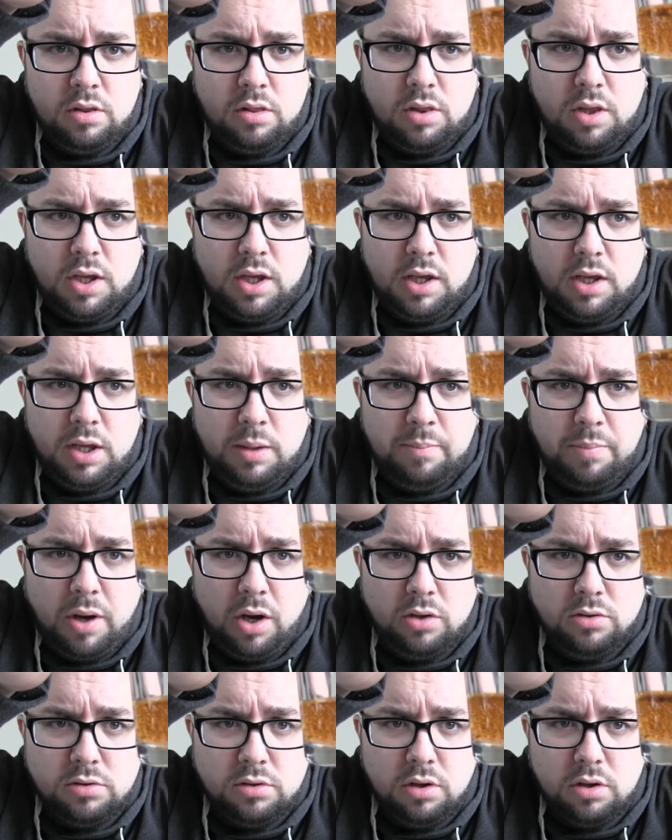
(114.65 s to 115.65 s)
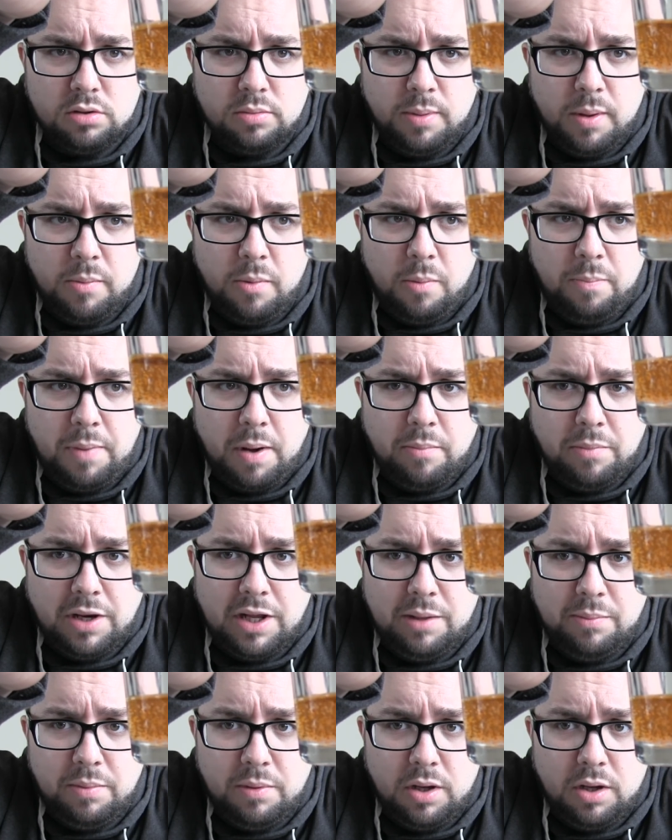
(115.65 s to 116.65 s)
The post looks a bit more
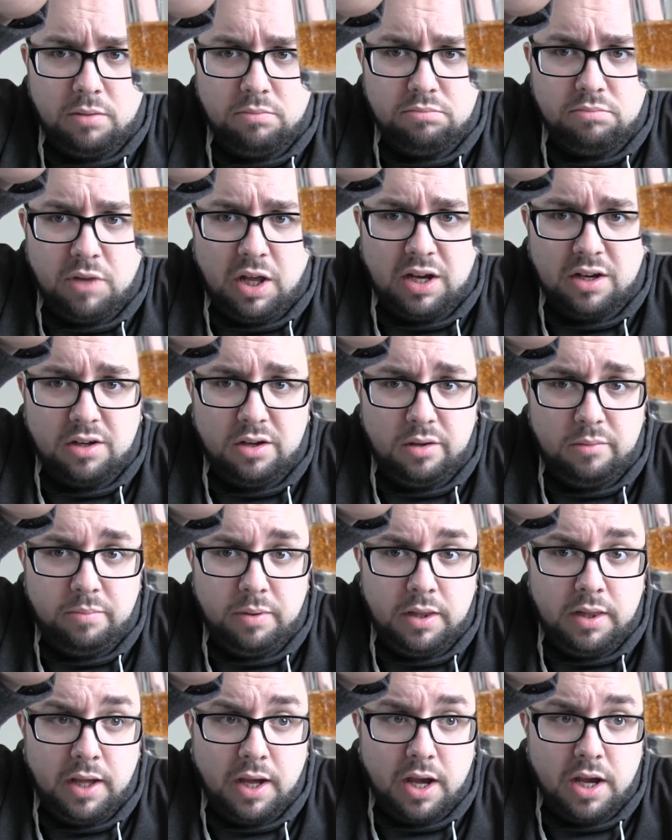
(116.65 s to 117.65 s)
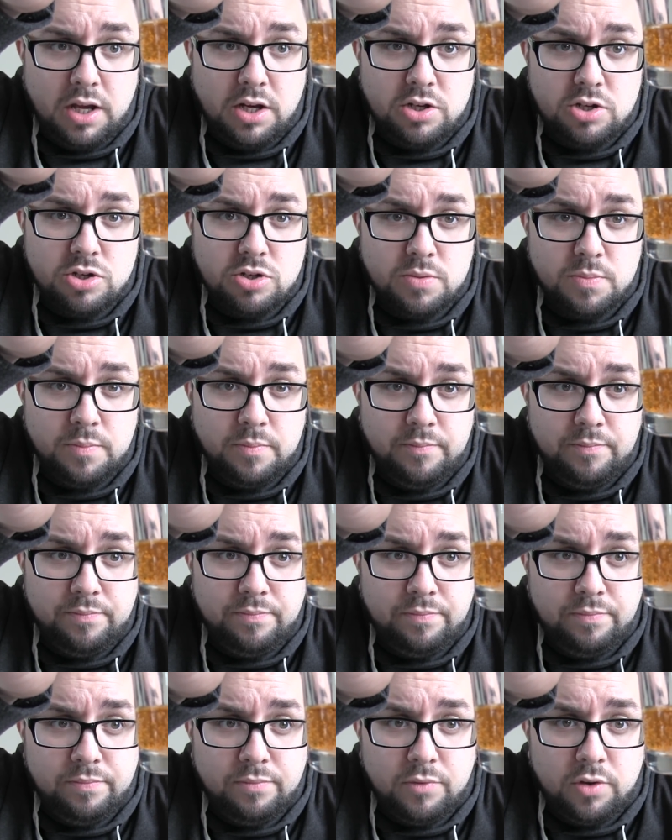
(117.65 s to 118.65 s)
bubbly, but that could be the age.
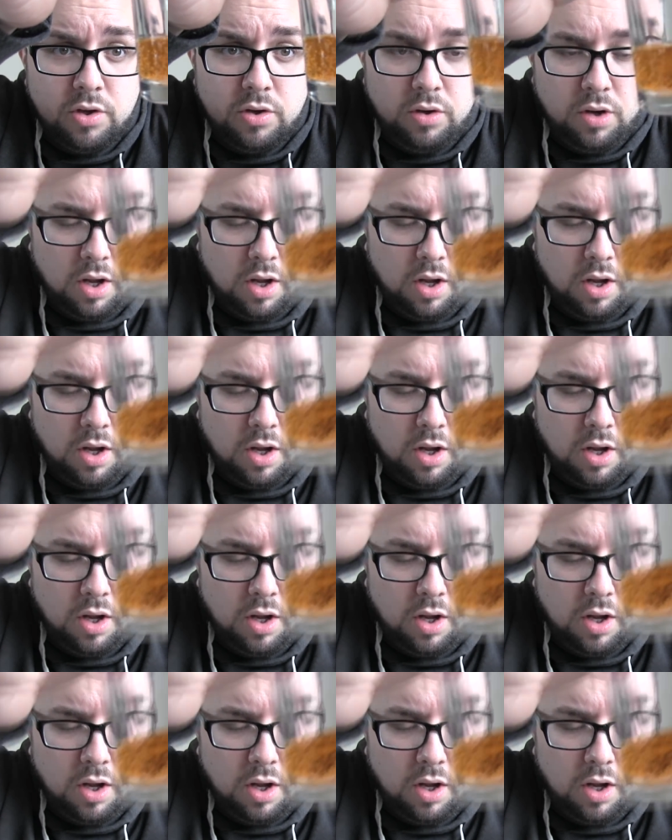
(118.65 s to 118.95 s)
Who